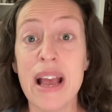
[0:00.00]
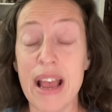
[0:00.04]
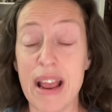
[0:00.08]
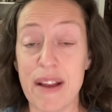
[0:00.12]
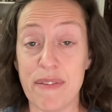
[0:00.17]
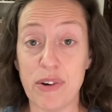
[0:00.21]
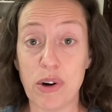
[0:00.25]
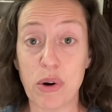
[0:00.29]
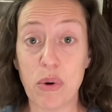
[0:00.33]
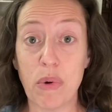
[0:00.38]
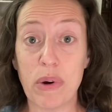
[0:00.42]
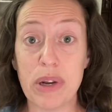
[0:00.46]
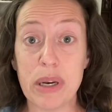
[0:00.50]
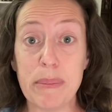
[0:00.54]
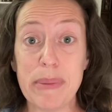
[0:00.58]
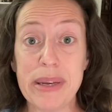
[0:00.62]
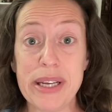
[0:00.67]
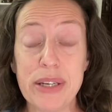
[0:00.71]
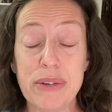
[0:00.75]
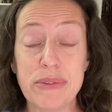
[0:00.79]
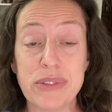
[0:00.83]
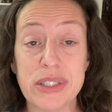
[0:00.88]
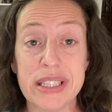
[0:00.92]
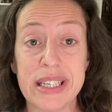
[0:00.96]
If you're going to be
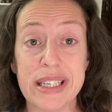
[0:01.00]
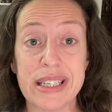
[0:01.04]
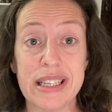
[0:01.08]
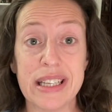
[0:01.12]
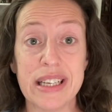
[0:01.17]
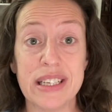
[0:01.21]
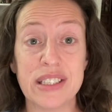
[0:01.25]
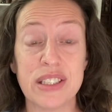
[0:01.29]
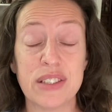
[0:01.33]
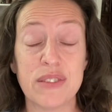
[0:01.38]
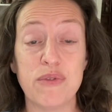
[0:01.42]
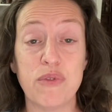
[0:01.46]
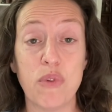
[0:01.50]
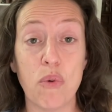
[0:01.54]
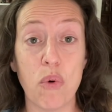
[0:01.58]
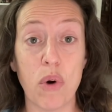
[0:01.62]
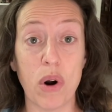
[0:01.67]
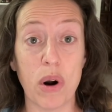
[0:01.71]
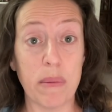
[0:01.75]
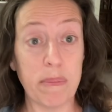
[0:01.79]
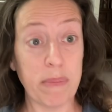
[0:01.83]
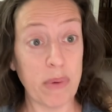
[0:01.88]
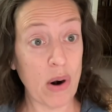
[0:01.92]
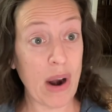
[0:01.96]
using this
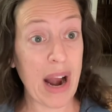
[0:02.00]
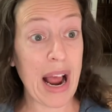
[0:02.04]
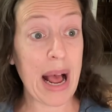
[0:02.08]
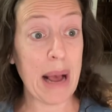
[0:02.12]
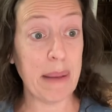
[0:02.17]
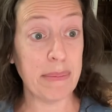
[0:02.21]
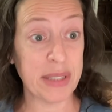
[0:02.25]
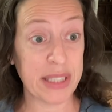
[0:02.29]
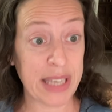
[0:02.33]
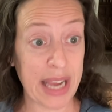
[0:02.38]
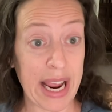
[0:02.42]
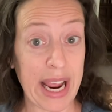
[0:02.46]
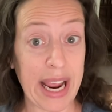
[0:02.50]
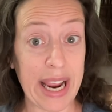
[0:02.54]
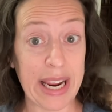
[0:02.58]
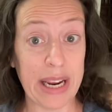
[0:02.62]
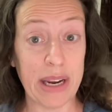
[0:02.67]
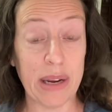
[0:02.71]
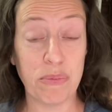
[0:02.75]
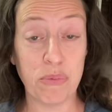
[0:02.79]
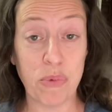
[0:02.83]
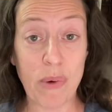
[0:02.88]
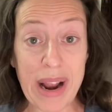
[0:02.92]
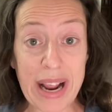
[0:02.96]
for perhaps
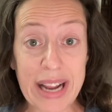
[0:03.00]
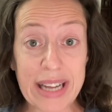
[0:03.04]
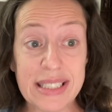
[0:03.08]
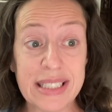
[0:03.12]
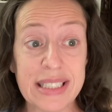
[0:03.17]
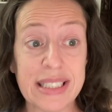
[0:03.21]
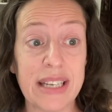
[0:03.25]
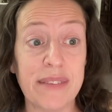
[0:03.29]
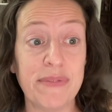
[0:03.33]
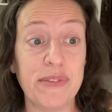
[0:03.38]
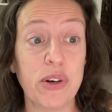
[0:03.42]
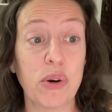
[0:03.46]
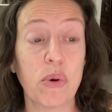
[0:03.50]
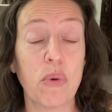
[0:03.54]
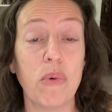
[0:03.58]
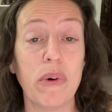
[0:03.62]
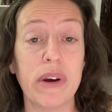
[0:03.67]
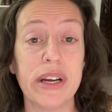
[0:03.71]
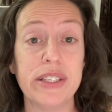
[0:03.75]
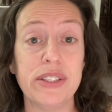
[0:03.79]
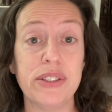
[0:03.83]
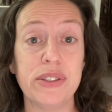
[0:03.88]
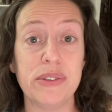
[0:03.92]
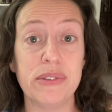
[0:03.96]
a race, if you're
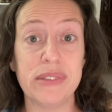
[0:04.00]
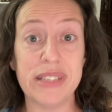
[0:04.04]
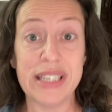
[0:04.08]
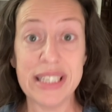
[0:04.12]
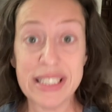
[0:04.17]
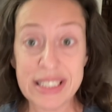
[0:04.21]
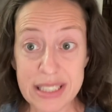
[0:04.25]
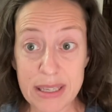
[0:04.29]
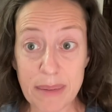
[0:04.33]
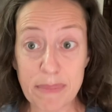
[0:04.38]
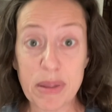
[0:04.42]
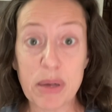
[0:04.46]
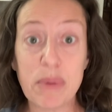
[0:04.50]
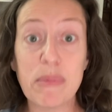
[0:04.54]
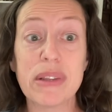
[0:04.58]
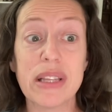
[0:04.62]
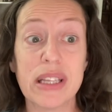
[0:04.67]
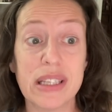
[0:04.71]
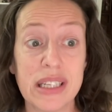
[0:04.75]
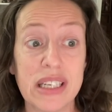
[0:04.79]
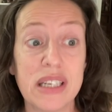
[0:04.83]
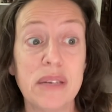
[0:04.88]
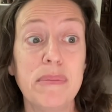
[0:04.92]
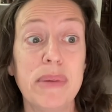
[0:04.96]
going to need something with a
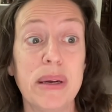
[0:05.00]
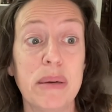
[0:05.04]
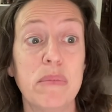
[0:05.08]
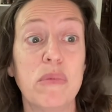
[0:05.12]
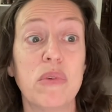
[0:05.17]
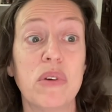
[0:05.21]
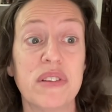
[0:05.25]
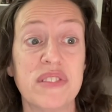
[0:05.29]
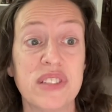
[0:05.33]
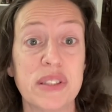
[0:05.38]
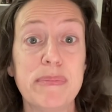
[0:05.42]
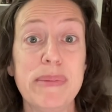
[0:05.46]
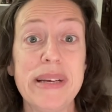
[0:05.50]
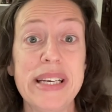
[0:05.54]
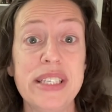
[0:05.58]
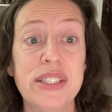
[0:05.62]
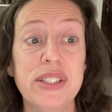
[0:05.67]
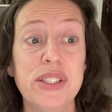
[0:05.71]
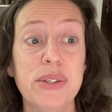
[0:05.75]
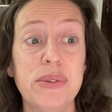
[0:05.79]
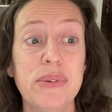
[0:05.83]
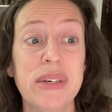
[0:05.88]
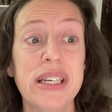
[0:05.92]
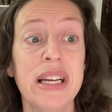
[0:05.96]
little bit more speed
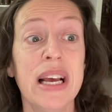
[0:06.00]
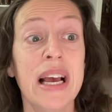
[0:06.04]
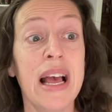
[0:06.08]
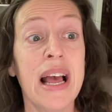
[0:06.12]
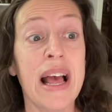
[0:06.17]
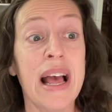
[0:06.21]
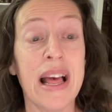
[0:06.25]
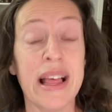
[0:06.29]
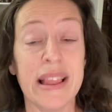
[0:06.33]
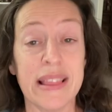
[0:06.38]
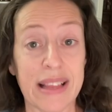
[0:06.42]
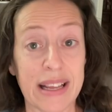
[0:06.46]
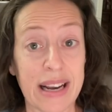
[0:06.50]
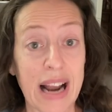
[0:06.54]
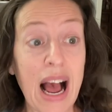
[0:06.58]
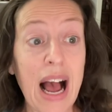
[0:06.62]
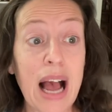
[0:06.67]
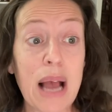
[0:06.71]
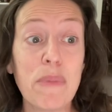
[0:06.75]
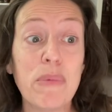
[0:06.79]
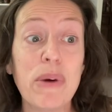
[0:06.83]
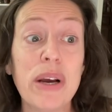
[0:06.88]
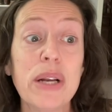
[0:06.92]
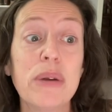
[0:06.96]
to it, then
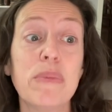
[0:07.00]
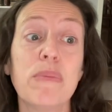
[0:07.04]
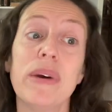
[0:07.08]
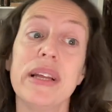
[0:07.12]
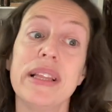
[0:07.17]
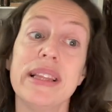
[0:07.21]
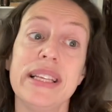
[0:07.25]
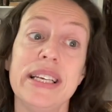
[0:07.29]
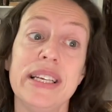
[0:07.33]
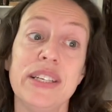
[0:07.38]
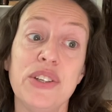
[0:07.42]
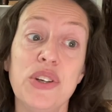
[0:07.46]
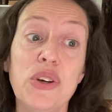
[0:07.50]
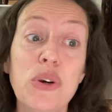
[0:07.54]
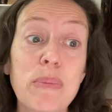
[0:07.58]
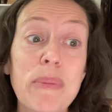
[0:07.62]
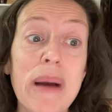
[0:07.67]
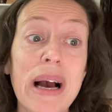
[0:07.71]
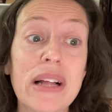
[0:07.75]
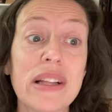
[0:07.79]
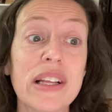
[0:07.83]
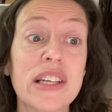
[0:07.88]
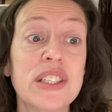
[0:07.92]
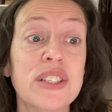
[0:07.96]
I went with the New
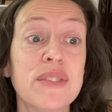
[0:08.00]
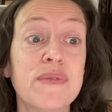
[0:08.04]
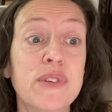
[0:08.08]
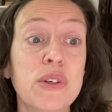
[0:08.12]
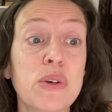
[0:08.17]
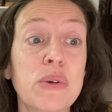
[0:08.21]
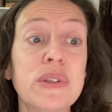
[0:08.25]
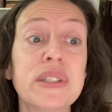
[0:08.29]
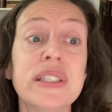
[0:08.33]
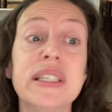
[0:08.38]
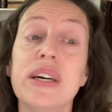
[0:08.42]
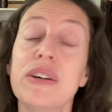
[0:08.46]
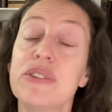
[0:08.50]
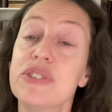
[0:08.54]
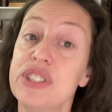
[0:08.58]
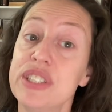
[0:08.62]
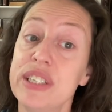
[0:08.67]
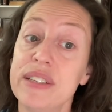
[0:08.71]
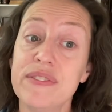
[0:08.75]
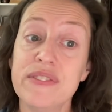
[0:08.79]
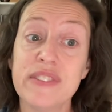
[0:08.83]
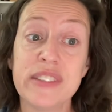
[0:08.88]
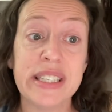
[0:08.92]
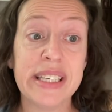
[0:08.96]
Balance Fuel Cell
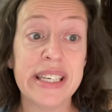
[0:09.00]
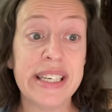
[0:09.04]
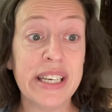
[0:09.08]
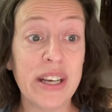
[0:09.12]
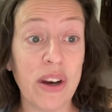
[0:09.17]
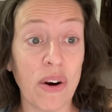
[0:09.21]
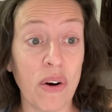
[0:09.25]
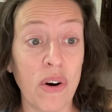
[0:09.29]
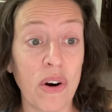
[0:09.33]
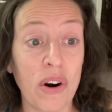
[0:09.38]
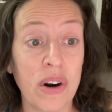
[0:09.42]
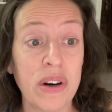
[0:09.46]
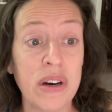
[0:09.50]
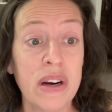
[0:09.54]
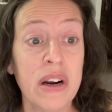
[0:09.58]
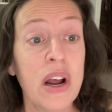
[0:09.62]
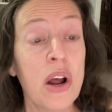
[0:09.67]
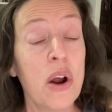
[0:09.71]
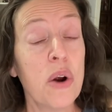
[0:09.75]
Shift TR.